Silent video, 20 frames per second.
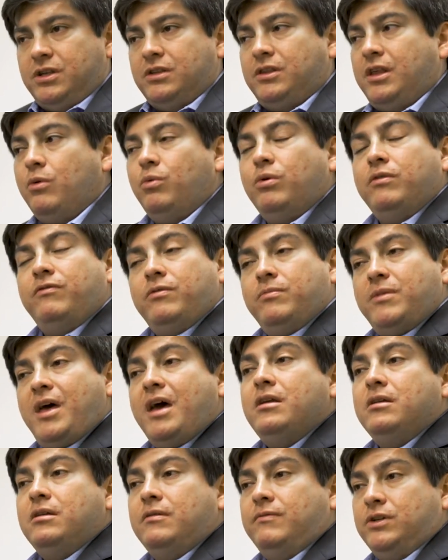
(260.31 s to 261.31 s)
that they would from
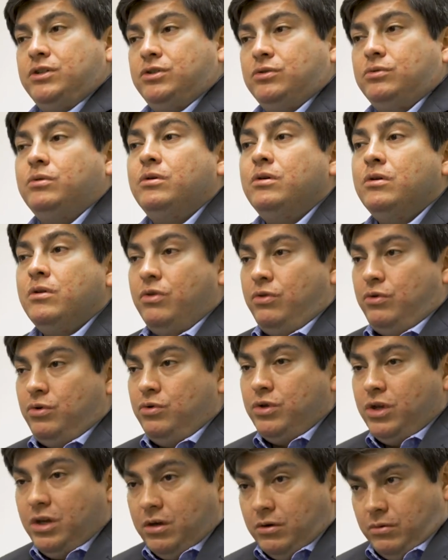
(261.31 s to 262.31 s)
that individual
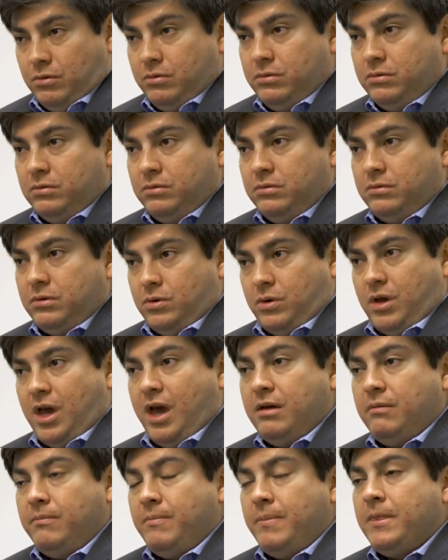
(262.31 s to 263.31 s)
through you.
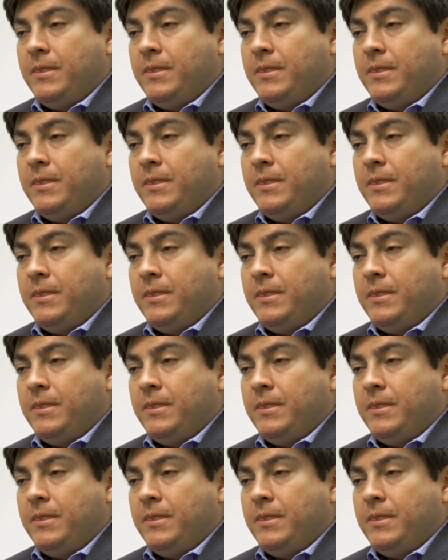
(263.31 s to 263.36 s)
Okay?